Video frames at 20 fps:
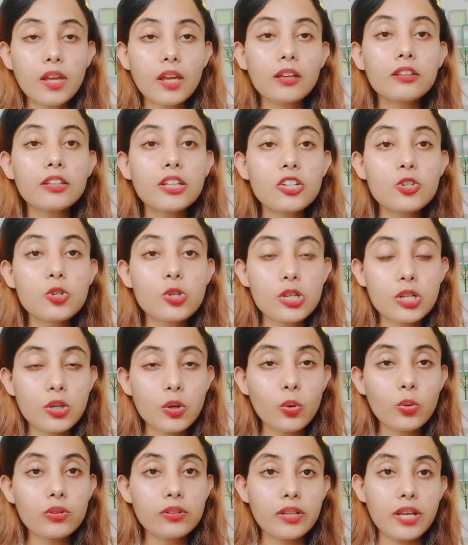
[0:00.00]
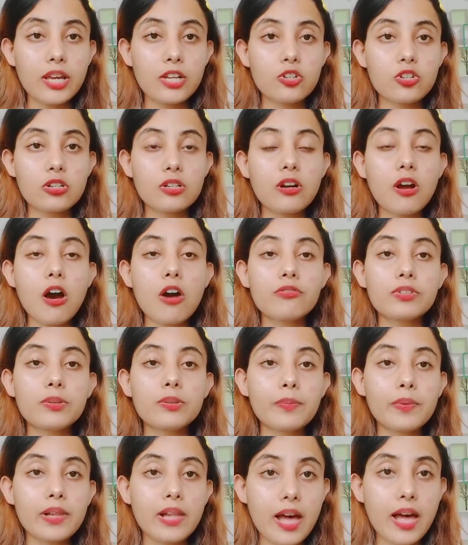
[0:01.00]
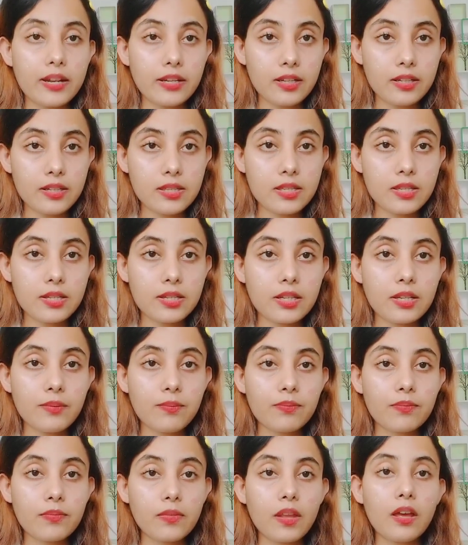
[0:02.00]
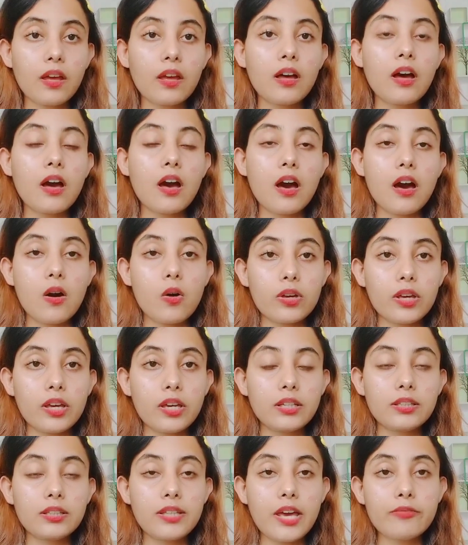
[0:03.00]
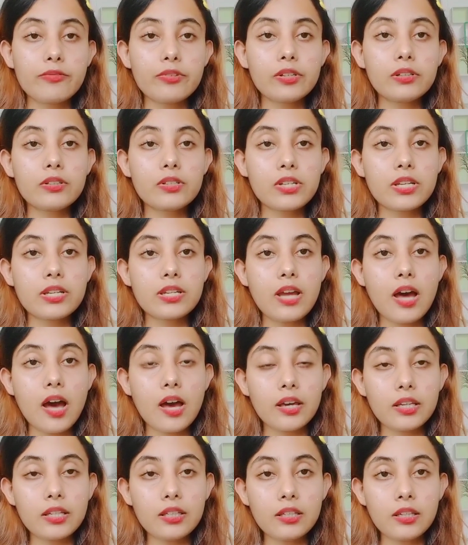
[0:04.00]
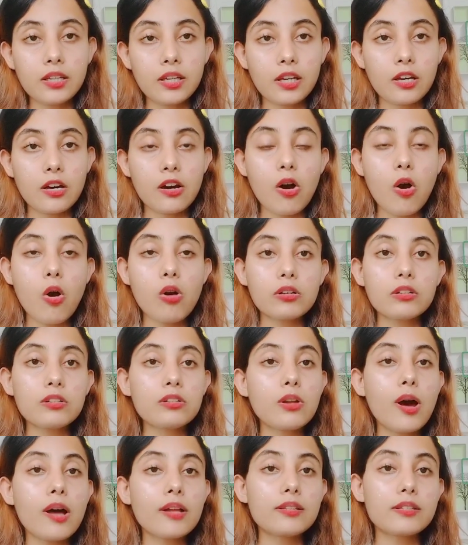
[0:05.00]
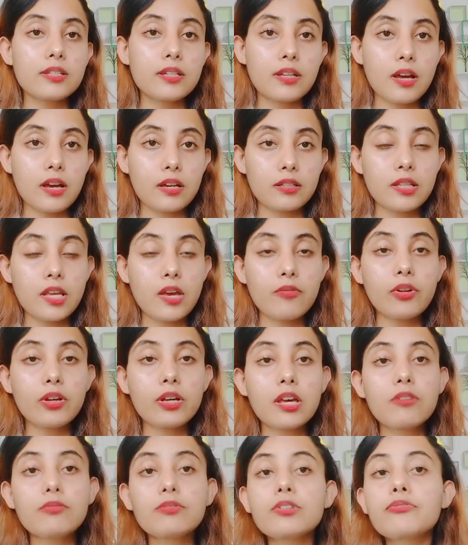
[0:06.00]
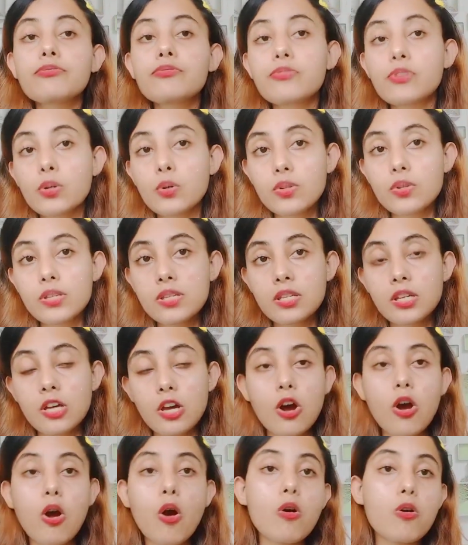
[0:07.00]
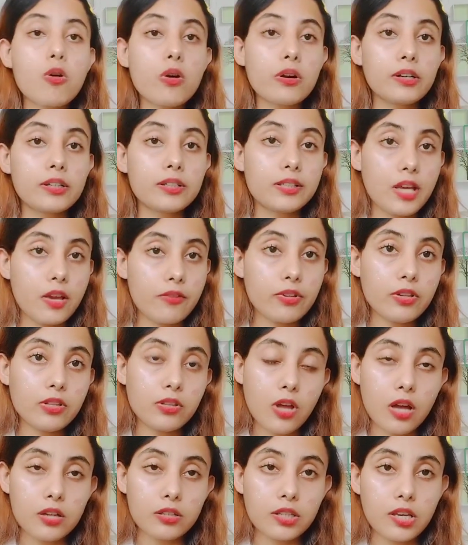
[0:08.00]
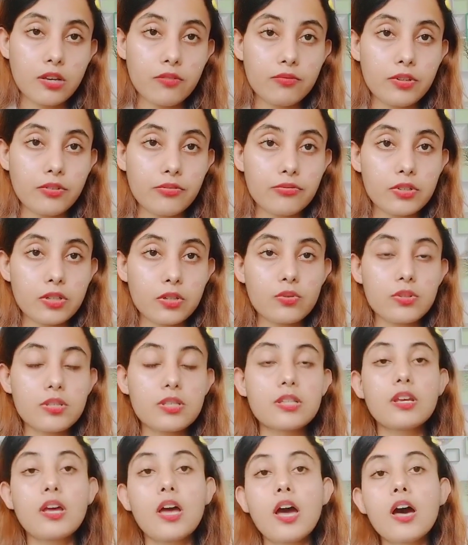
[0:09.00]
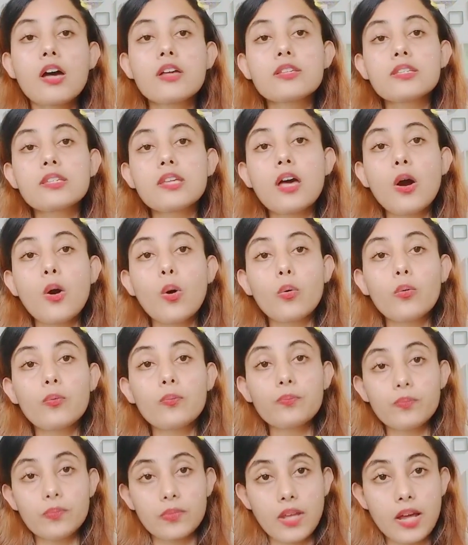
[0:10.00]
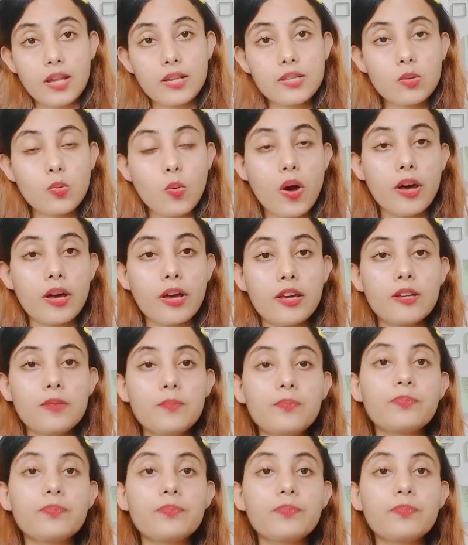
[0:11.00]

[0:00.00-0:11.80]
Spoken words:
the true nature of the planets, okay? They will deny or not deny. They will give the fruits or they will not give the fruits. So that's why